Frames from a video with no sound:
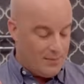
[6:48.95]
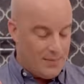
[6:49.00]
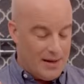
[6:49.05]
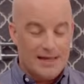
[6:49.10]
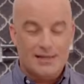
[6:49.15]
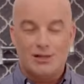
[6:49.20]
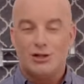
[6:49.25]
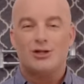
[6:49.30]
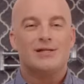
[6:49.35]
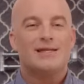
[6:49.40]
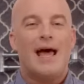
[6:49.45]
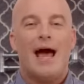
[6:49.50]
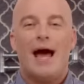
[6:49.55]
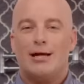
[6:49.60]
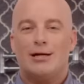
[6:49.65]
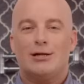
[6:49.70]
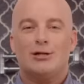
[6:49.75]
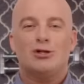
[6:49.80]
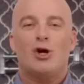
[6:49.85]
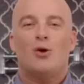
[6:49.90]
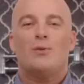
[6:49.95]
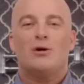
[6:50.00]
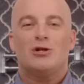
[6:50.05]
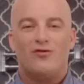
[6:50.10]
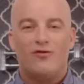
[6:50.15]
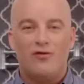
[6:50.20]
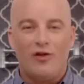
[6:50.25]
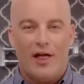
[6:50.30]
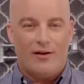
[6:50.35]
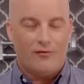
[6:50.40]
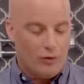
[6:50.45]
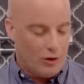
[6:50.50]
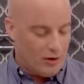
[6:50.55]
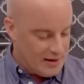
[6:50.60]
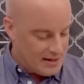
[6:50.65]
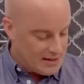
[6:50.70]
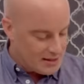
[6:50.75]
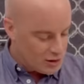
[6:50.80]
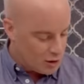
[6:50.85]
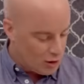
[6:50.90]
It's just adding so much flavor to
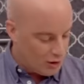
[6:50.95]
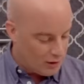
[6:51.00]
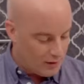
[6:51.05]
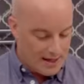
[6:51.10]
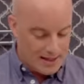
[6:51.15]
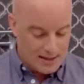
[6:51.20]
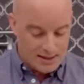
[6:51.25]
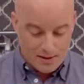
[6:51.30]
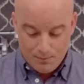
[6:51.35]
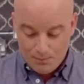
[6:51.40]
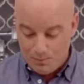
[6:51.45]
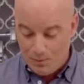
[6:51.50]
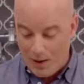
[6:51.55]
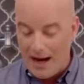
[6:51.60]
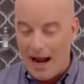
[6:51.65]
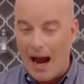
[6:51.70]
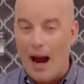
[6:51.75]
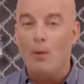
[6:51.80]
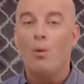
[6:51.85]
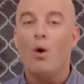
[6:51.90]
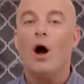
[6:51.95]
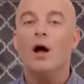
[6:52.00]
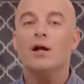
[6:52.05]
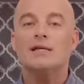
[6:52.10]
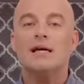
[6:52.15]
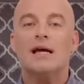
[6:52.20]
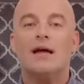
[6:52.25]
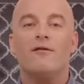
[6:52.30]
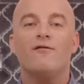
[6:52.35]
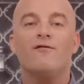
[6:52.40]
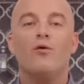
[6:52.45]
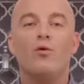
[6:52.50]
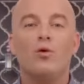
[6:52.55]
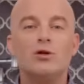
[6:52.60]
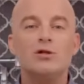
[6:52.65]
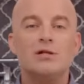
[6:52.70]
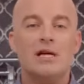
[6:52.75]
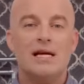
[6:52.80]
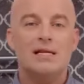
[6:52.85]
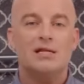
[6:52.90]
these tartlets. But I want to get 4
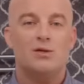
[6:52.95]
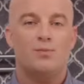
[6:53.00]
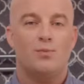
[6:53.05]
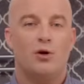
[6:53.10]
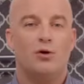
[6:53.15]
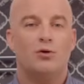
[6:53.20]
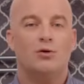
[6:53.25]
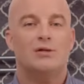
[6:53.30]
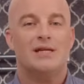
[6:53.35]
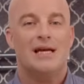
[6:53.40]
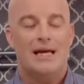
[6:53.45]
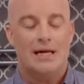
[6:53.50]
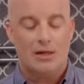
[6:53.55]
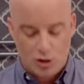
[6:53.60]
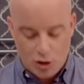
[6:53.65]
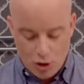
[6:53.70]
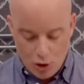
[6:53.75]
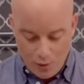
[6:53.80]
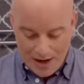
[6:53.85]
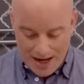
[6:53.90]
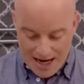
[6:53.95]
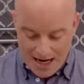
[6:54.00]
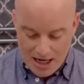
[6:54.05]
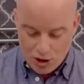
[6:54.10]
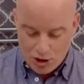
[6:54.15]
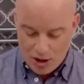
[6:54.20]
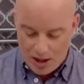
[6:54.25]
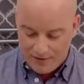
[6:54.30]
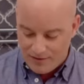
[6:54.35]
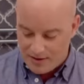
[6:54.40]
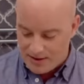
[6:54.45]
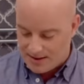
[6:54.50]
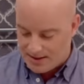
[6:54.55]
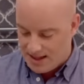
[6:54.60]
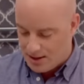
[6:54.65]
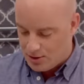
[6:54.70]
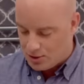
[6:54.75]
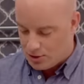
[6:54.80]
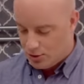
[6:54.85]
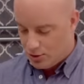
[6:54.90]
teaspoons into each of the
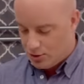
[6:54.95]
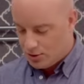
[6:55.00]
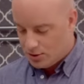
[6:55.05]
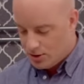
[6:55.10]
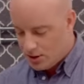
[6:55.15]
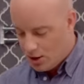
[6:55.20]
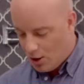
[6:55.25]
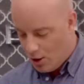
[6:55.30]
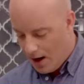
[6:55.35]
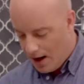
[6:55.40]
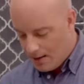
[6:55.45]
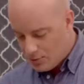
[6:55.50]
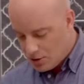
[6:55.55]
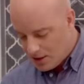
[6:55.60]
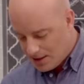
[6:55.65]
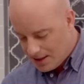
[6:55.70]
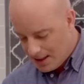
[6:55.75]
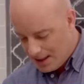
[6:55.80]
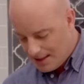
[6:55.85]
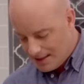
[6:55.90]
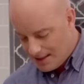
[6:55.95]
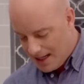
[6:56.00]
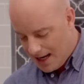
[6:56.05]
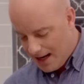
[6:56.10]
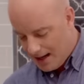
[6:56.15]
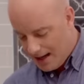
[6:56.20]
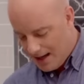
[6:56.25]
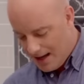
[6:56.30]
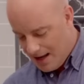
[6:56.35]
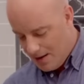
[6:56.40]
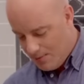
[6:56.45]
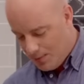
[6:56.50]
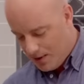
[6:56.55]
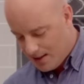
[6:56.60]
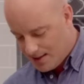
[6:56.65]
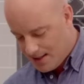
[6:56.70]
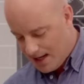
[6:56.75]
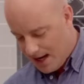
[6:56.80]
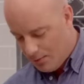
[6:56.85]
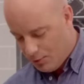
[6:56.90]
centers. So I'm just going to take a
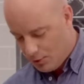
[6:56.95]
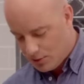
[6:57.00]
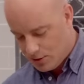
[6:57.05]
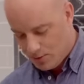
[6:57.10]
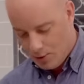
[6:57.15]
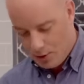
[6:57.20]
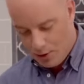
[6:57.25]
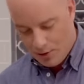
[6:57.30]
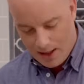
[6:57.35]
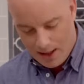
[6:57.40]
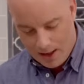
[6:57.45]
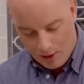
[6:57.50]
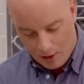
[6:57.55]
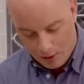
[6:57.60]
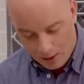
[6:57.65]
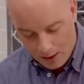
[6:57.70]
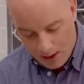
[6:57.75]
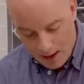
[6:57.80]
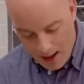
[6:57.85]
heaping tablespoon here